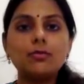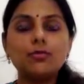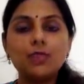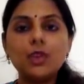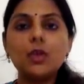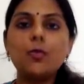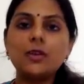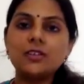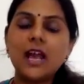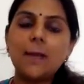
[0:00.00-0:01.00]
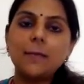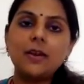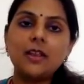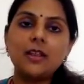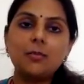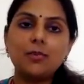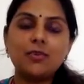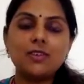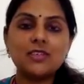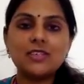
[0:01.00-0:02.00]
Think of what's happened in the
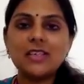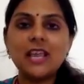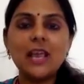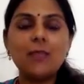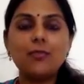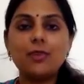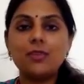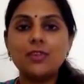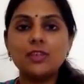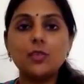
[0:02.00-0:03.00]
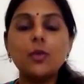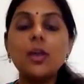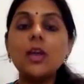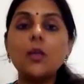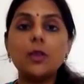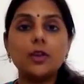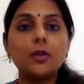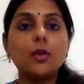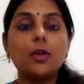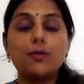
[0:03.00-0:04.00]
previous day, previous week. What are you
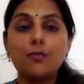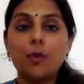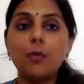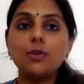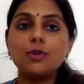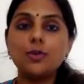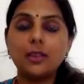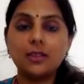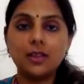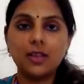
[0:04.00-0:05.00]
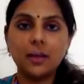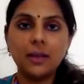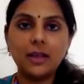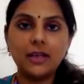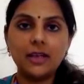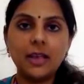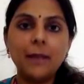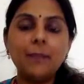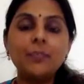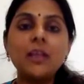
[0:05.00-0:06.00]
looking forward to in the coming day?